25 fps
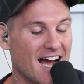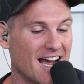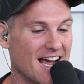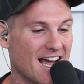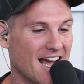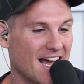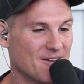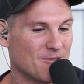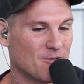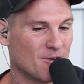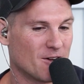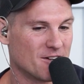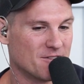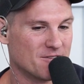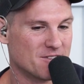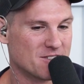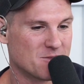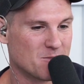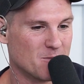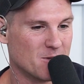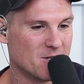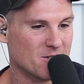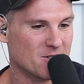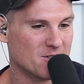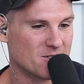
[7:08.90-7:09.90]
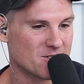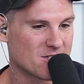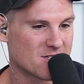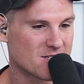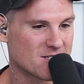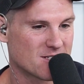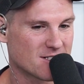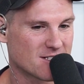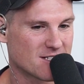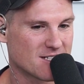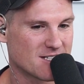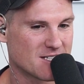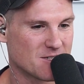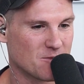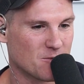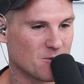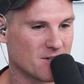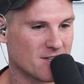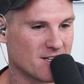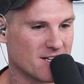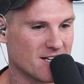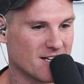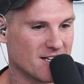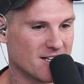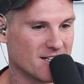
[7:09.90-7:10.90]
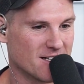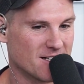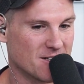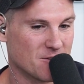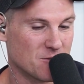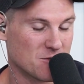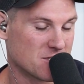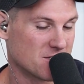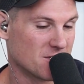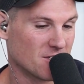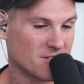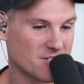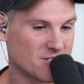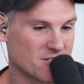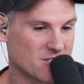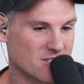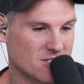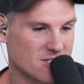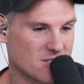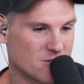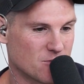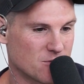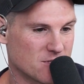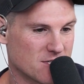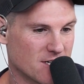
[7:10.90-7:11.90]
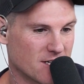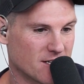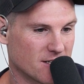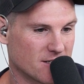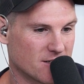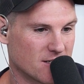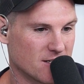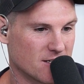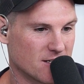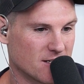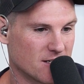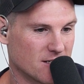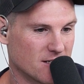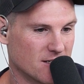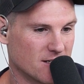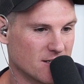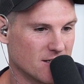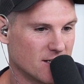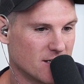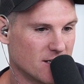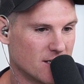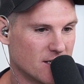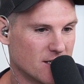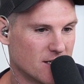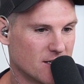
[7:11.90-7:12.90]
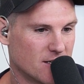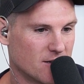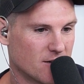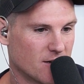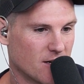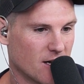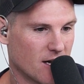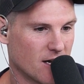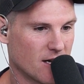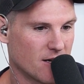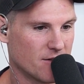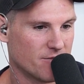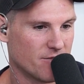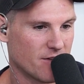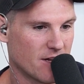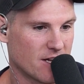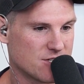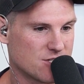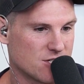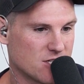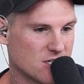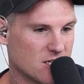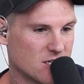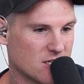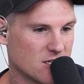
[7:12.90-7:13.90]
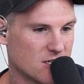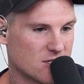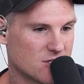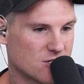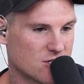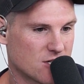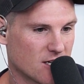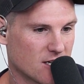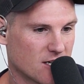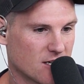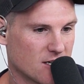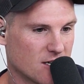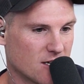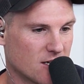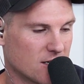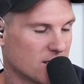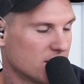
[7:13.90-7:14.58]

I had one of his meals because he wouldn't eat it, and it was delicious. It was like the uh, veggie chicken